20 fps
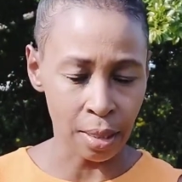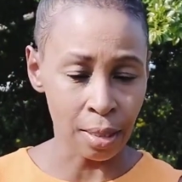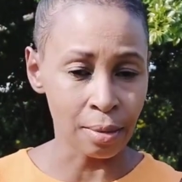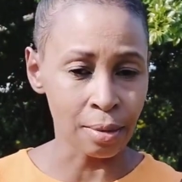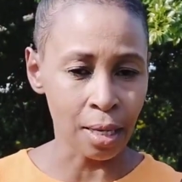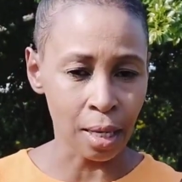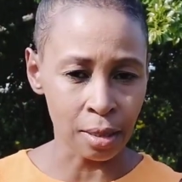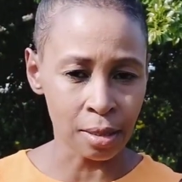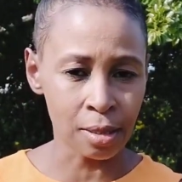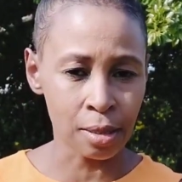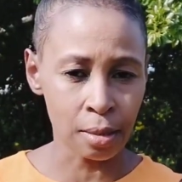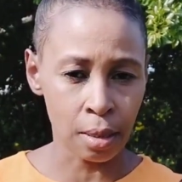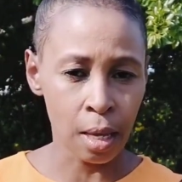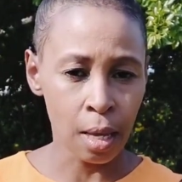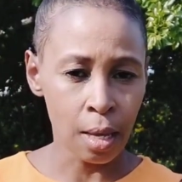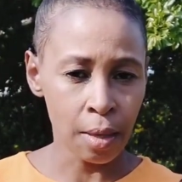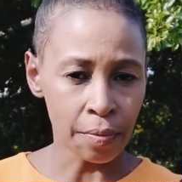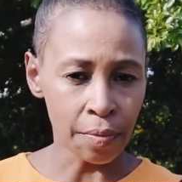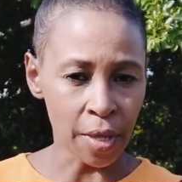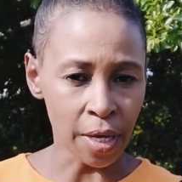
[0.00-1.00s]
And
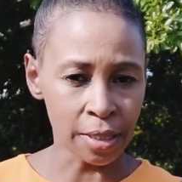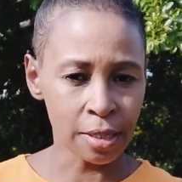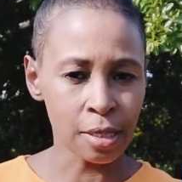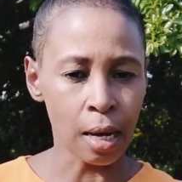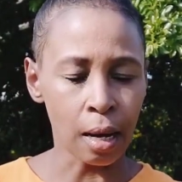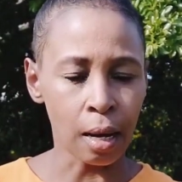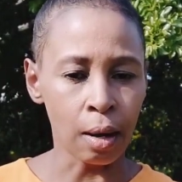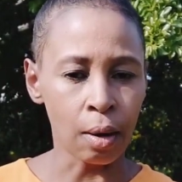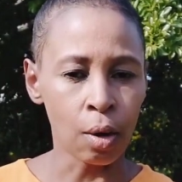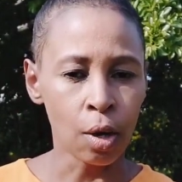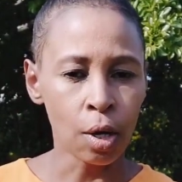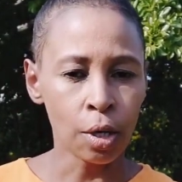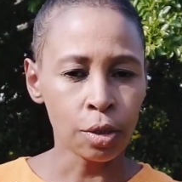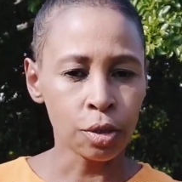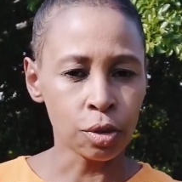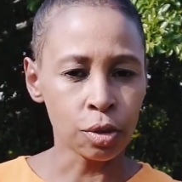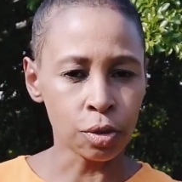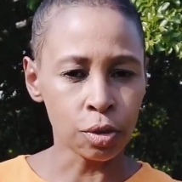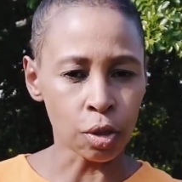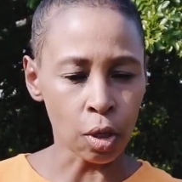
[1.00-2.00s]
that's how
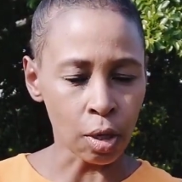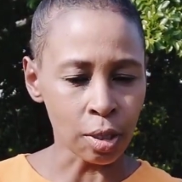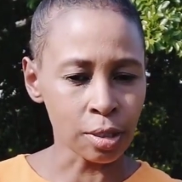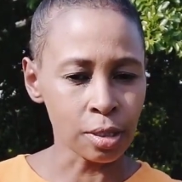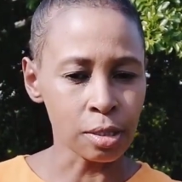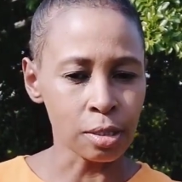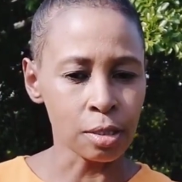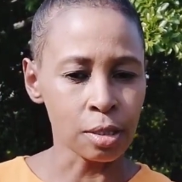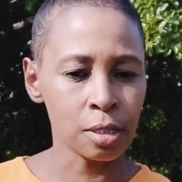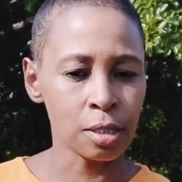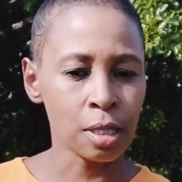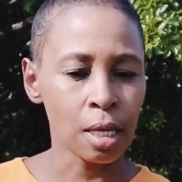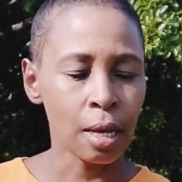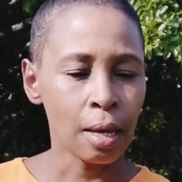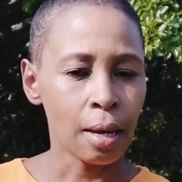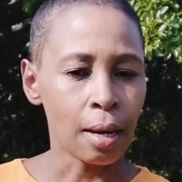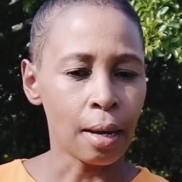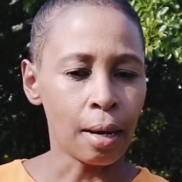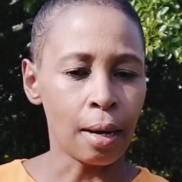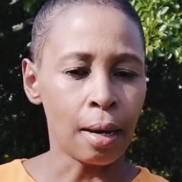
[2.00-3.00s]
doctors
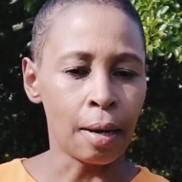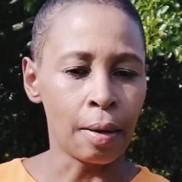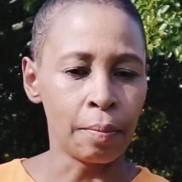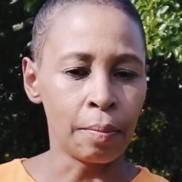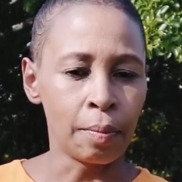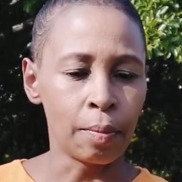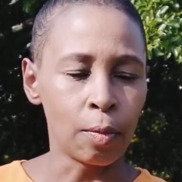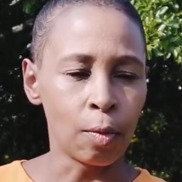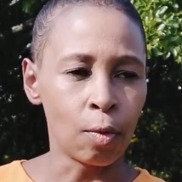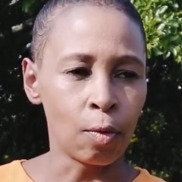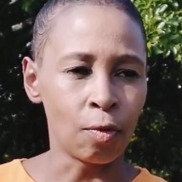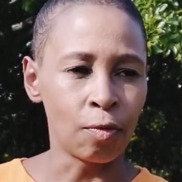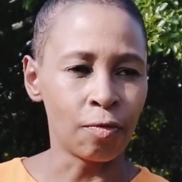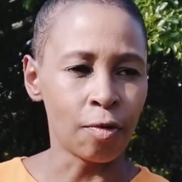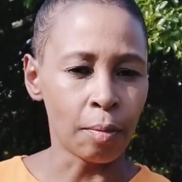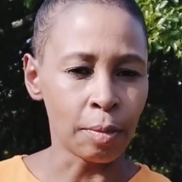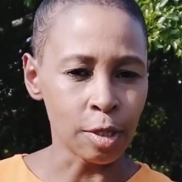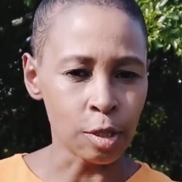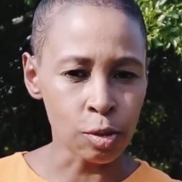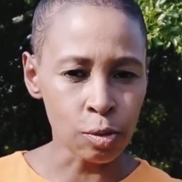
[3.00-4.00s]
or
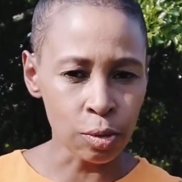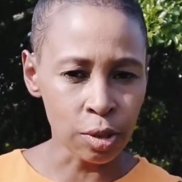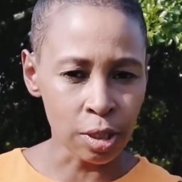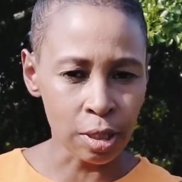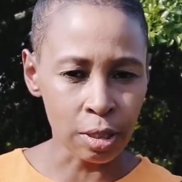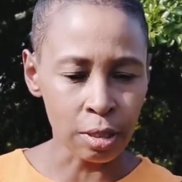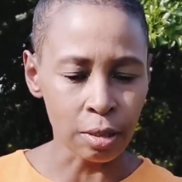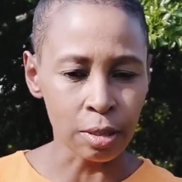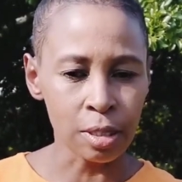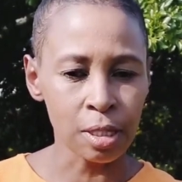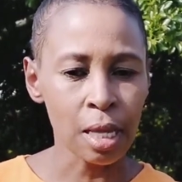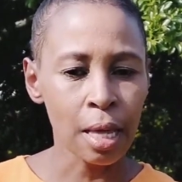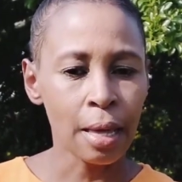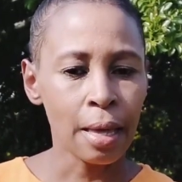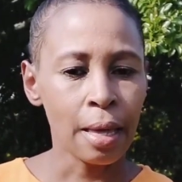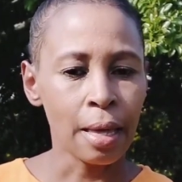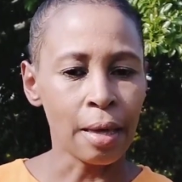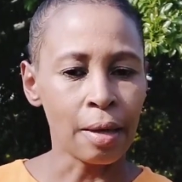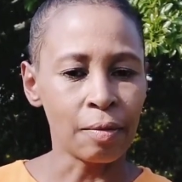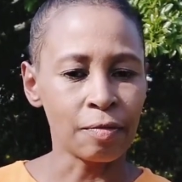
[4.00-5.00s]
pharmaceuticals
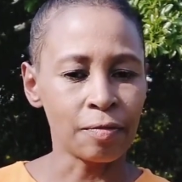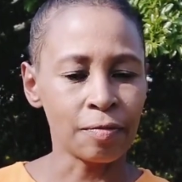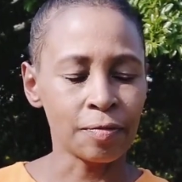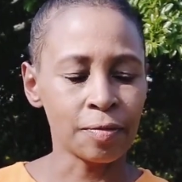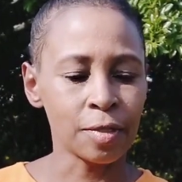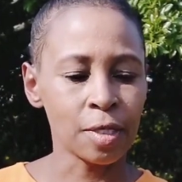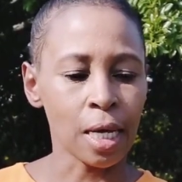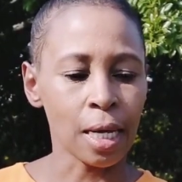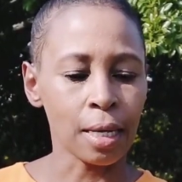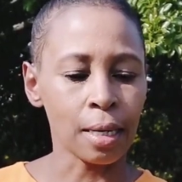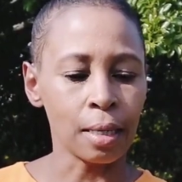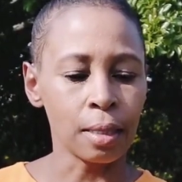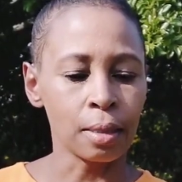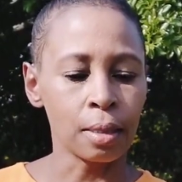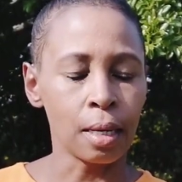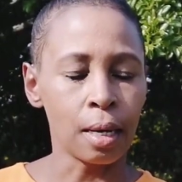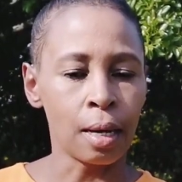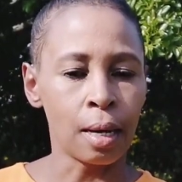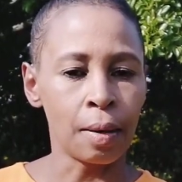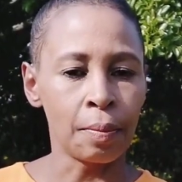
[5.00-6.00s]
have
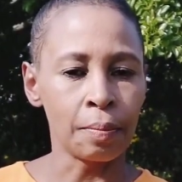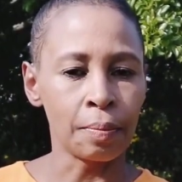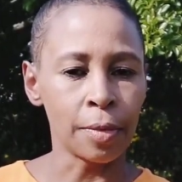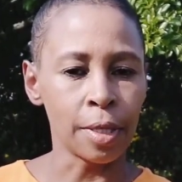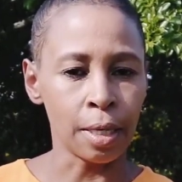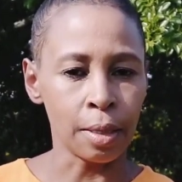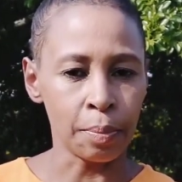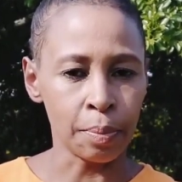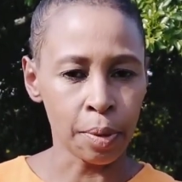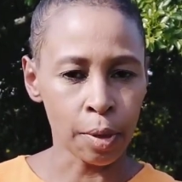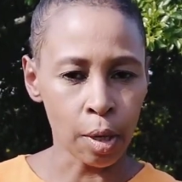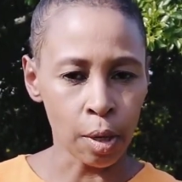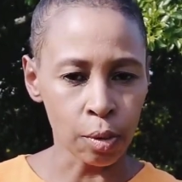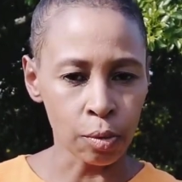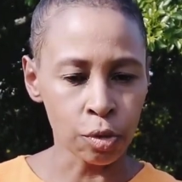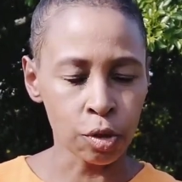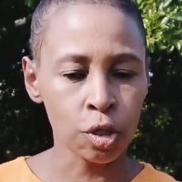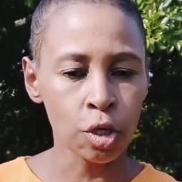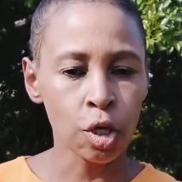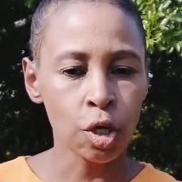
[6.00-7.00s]
taken that
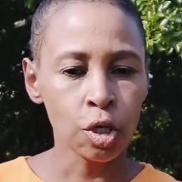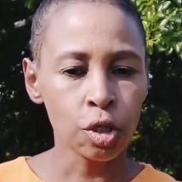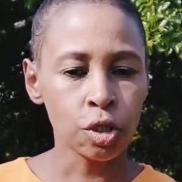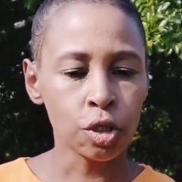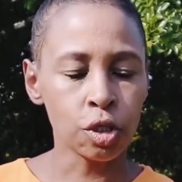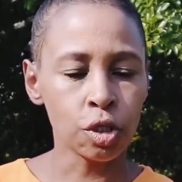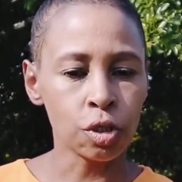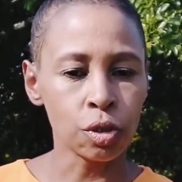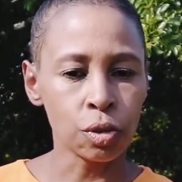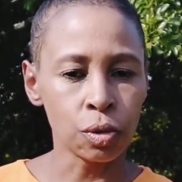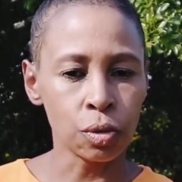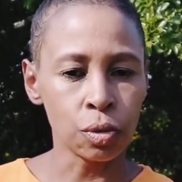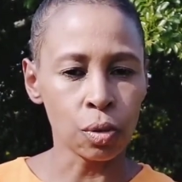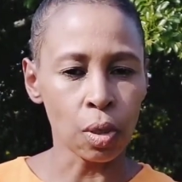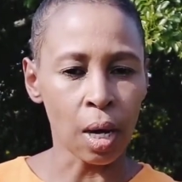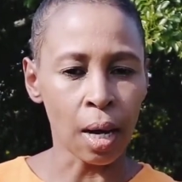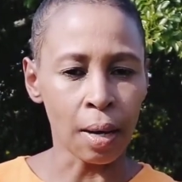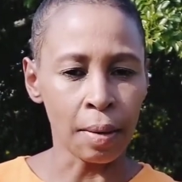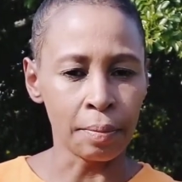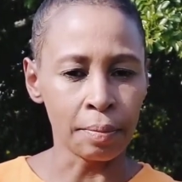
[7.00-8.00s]
approach to
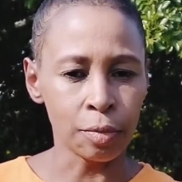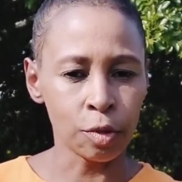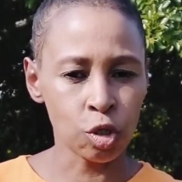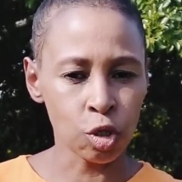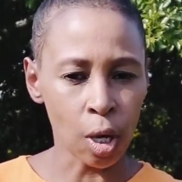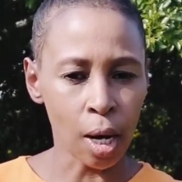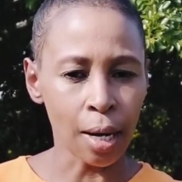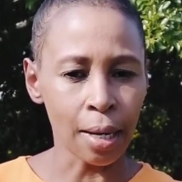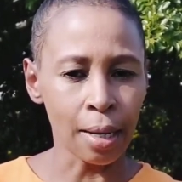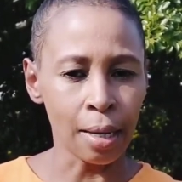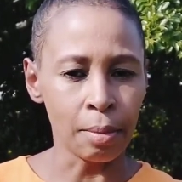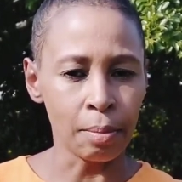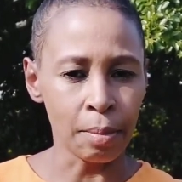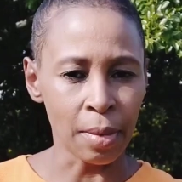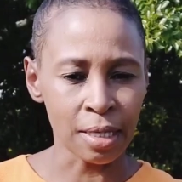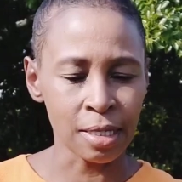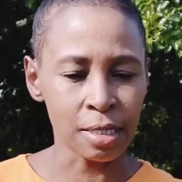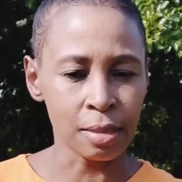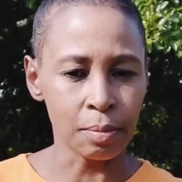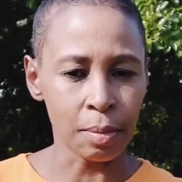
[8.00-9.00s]
try and
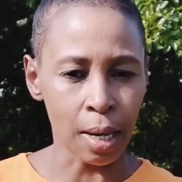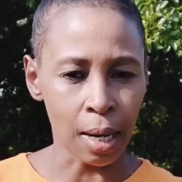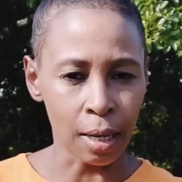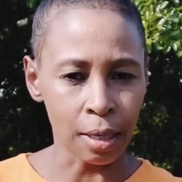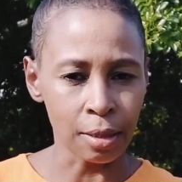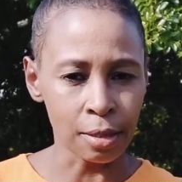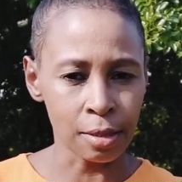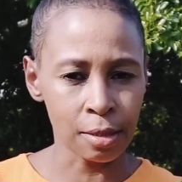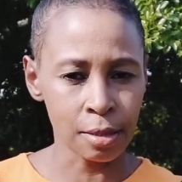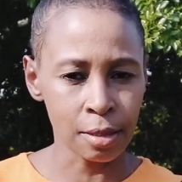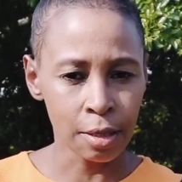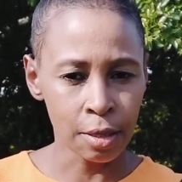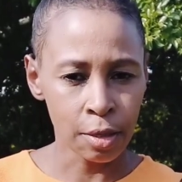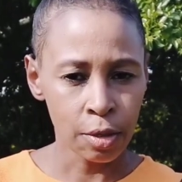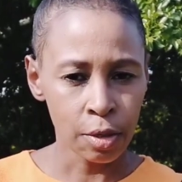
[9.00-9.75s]
maximize